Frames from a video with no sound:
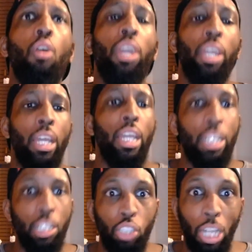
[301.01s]
get in the
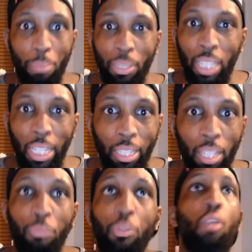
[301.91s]
Champions League.
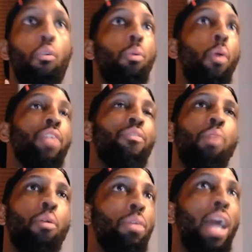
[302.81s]
We won't even
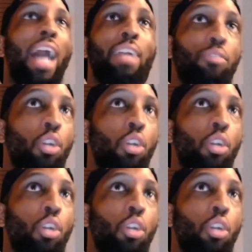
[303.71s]
probably. I don't